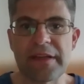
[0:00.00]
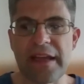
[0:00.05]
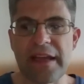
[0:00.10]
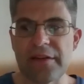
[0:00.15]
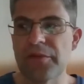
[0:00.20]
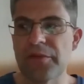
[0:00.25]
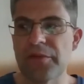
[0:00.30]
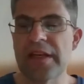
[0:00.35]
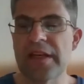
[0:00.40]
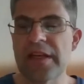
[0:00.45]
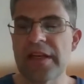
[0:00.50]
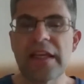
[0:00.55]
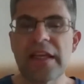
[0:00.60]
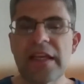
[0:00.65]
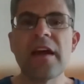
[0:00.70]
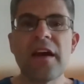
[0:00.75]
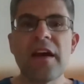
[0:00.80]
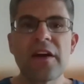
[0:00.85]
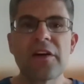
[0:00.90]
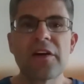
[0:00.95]
really
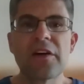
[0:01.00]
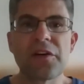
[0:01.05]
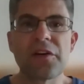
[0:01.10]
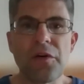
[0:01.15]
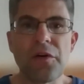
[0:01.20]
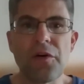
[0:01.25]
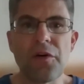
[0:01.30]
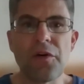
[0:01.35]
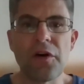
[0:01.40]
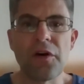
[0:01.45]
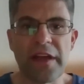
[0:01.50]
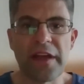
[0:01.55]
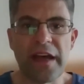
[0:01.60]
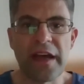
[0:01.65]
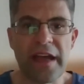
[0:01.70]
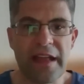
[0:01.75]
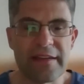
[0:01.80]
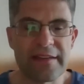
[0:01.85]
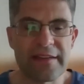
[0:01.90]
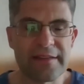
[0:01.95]
grow on a
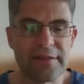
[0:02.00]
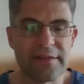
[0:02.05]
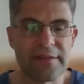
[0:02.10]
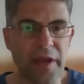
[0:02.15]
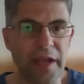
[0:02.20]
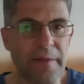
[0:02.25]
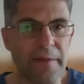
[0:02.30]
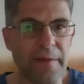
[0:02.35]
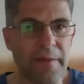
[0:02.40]
healthy way.